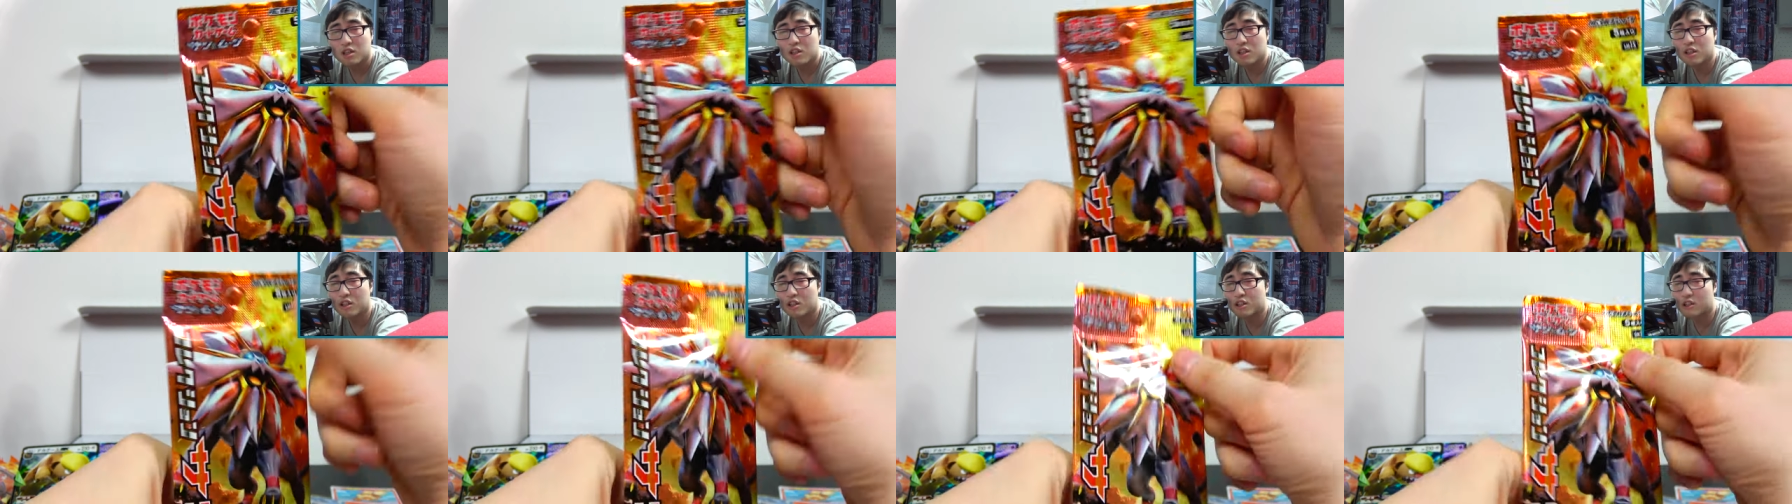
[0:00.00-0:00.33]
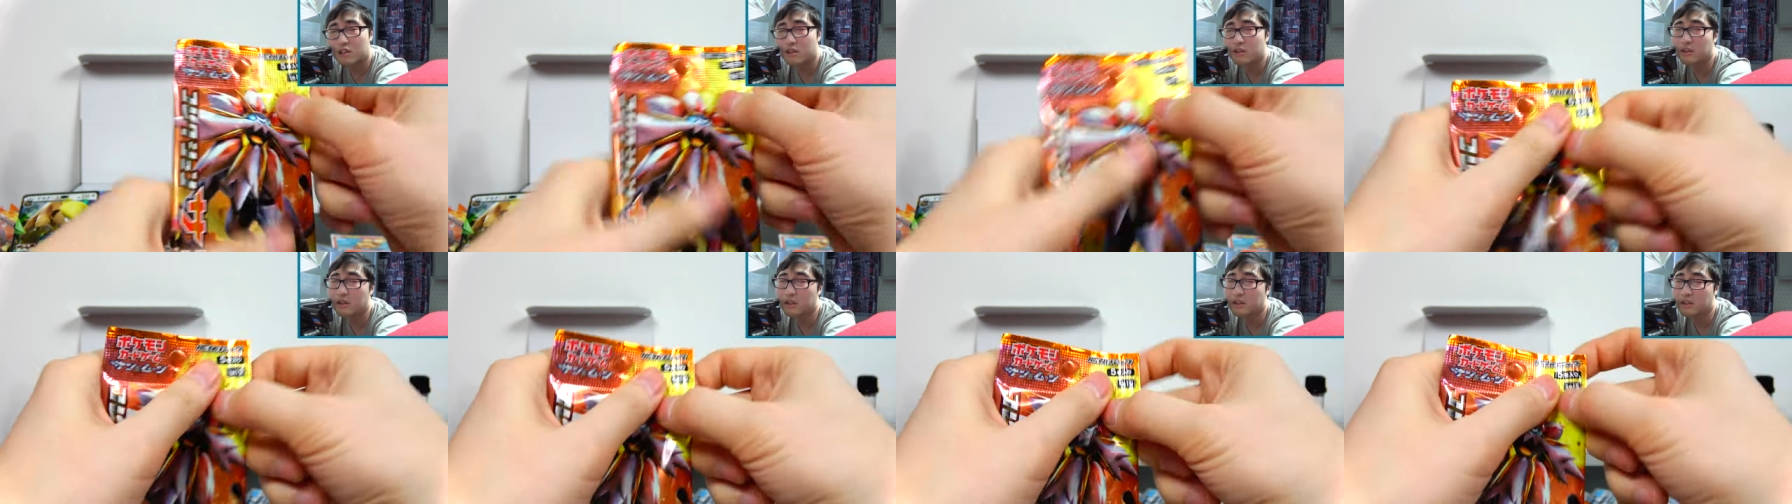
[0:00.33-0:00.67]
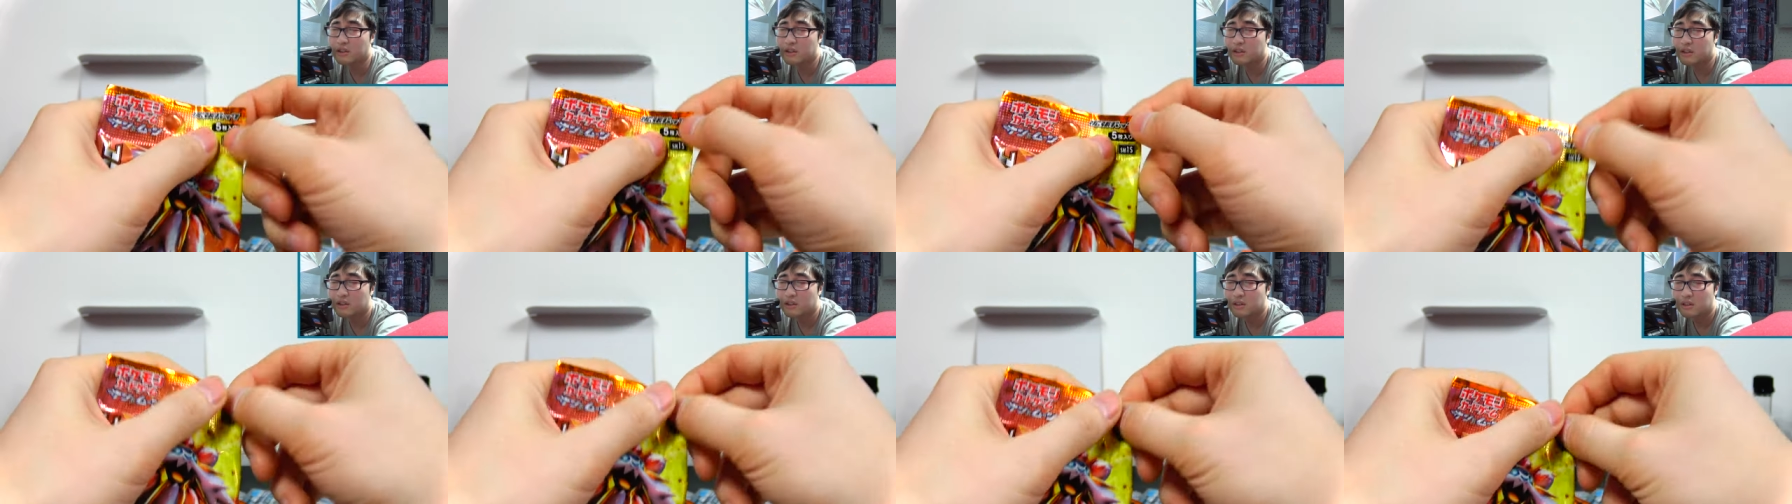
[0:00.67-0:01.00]
Good
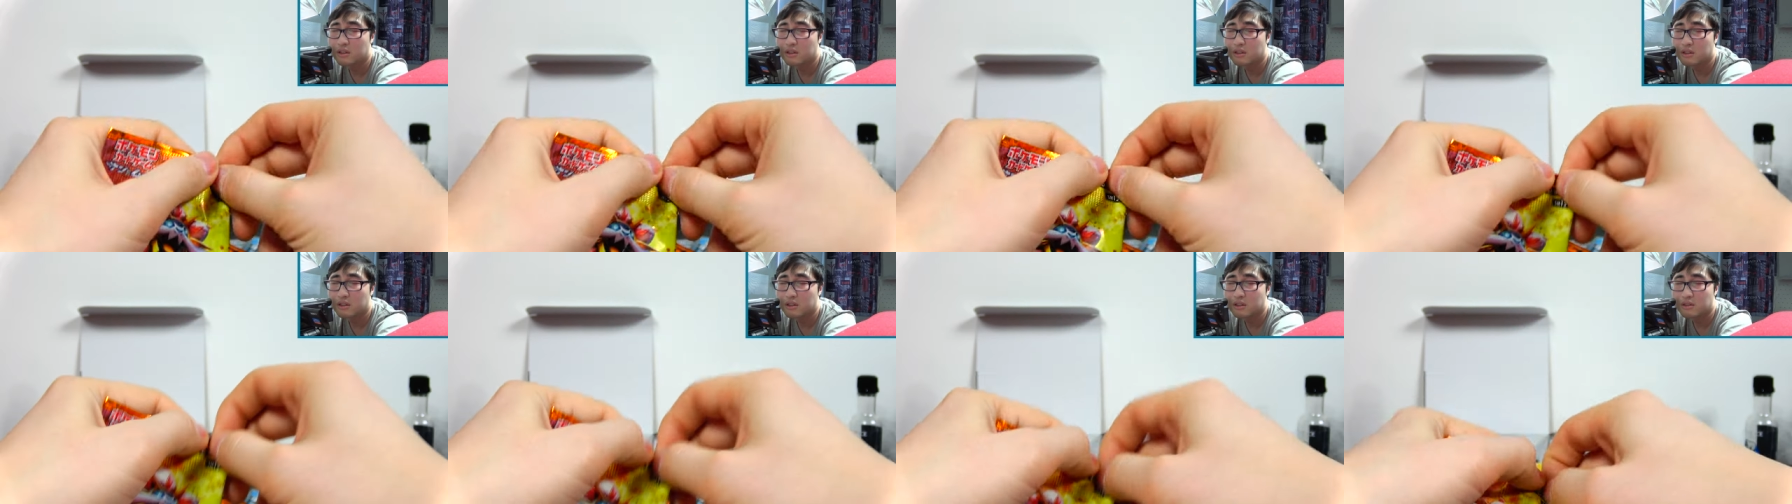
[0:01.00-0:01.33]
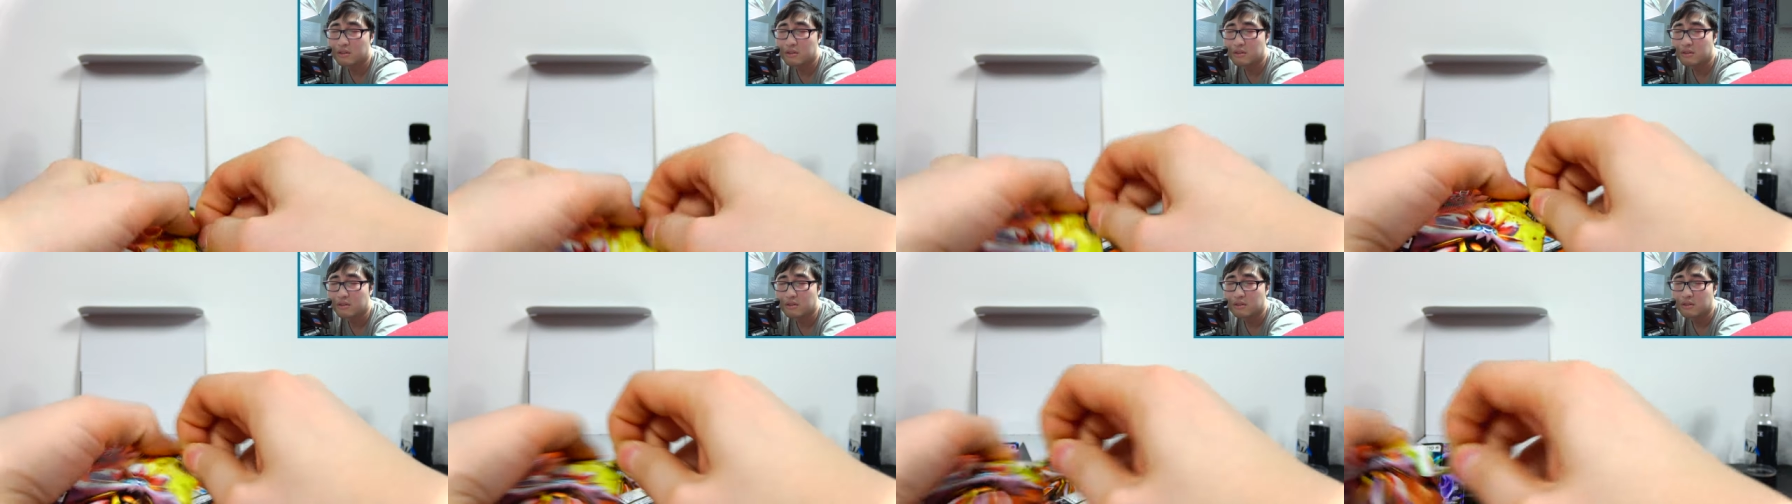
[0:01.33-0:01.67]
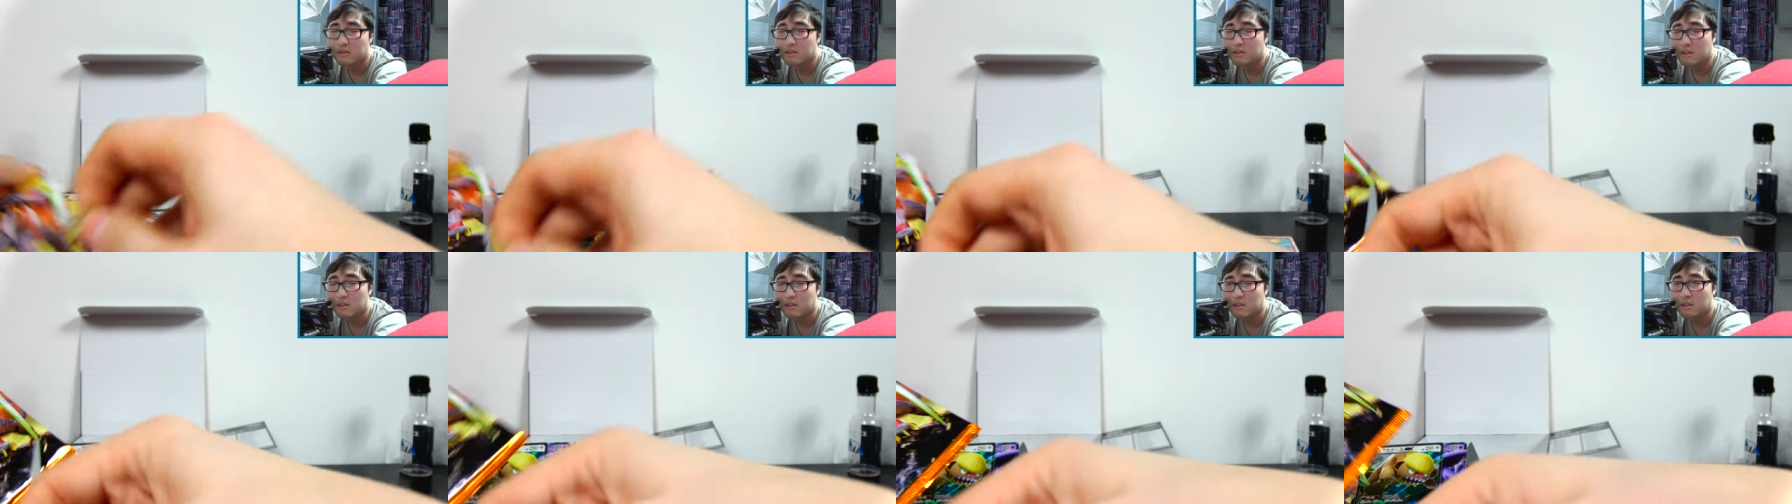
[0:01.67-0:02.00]
choice.
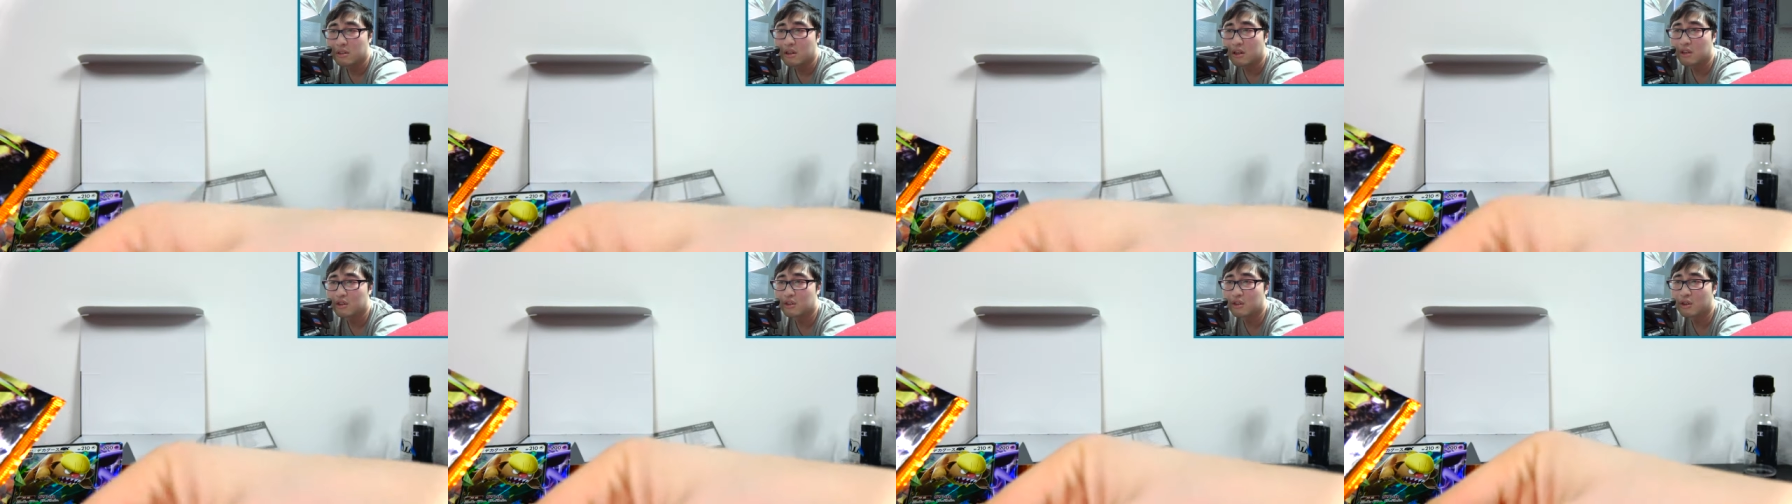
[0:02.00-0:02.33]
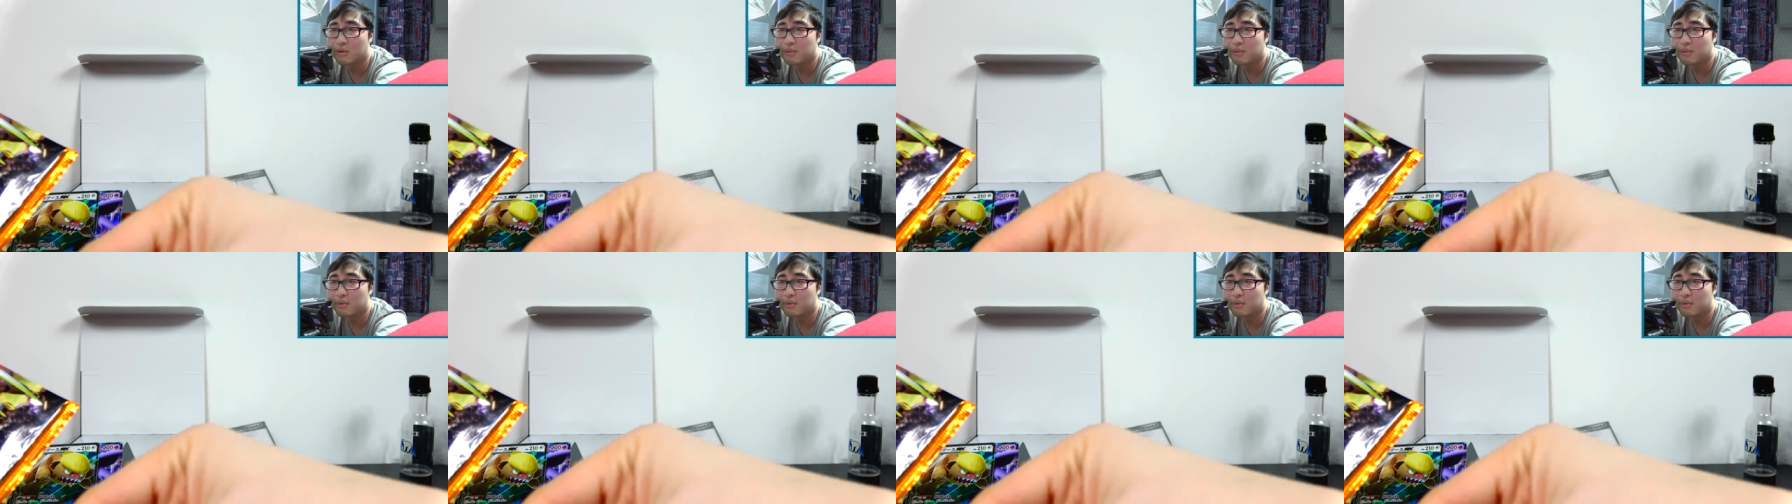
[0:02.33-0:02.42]
Let's